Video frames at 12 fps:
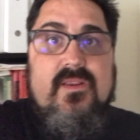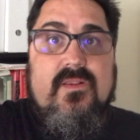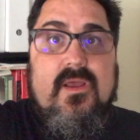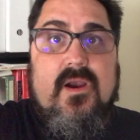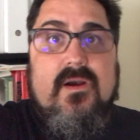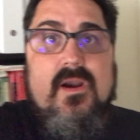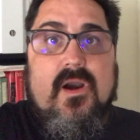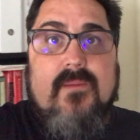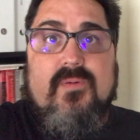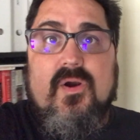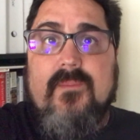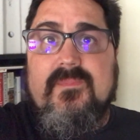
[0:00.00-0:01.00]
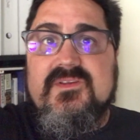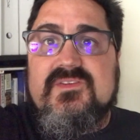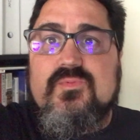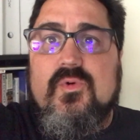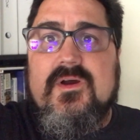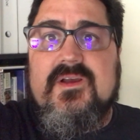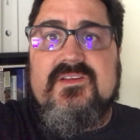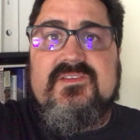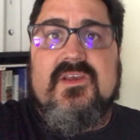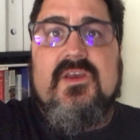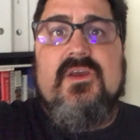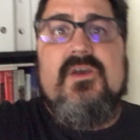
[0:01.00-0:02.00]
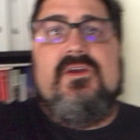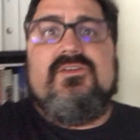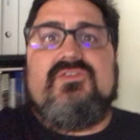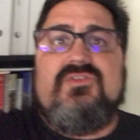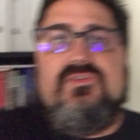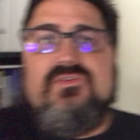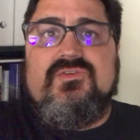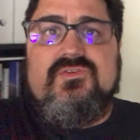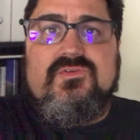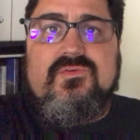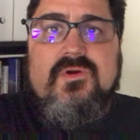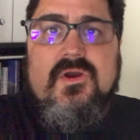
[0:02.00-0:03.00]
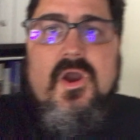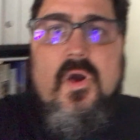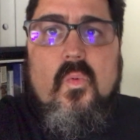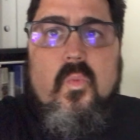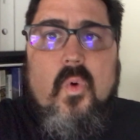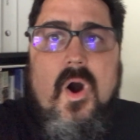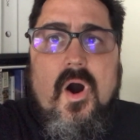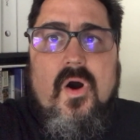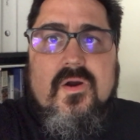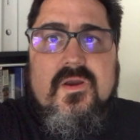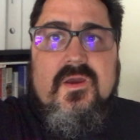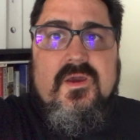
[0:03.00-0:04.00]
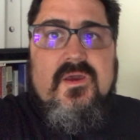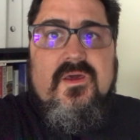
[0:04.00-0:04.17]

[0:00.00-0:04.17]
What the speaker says: And our purpose was to walk